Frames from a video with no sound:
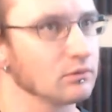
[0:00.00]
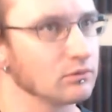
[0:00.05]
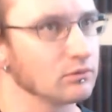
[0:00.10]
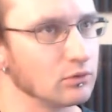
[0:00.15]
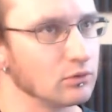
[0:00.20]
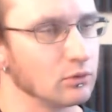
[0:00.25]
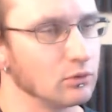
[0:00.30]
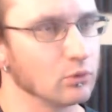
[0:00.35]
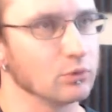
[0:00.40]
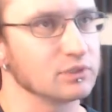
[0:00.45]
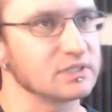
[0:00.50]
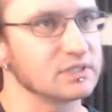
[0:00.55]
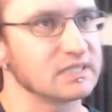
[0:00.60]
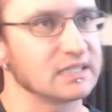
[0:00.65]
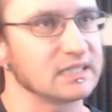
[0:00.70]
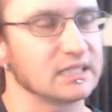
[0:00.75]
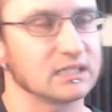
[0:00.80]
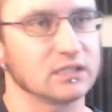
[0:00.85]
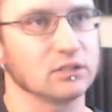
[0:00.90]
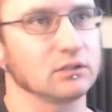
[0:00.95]
The goal is to
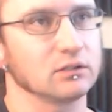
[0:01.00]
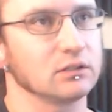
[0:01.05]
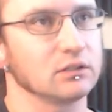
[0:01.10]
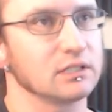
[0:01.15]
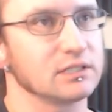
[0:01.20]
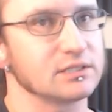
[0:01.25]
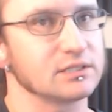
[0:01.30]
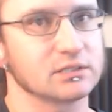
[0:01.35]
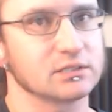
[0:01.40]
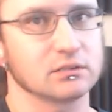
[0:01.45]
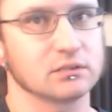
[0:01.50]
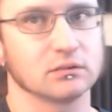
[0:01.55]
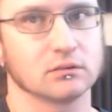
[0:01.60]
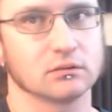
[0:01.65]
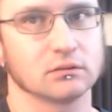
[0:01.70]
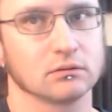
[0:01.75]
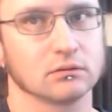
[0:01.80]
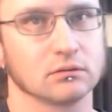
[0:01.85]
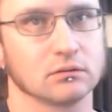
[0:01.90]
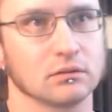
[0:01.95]
get there as
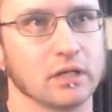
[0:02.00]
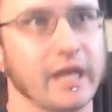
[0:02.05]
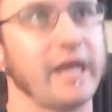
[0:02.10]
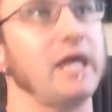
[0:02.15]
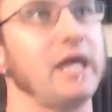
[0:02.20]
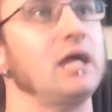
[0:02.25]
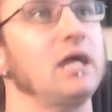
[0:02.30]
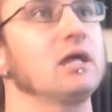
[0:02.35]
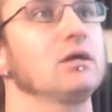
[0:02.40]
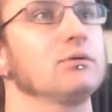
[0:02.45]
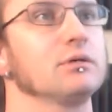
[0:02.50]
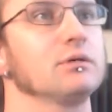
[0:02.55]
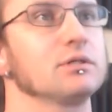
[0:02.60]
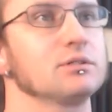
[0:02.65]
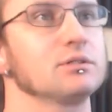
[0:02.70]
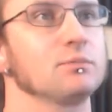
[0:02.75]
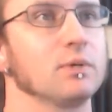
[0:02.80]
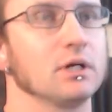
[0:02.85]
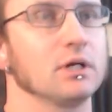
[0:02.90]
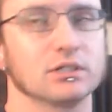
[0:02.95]
accurate as
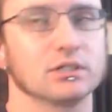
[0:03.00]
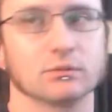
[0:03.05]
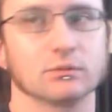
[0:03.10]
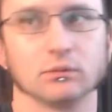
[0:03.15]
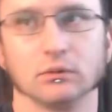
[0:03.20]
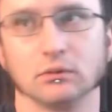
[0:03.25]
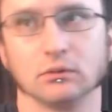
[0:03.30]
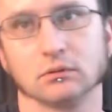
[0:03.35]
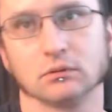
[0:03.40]
possible.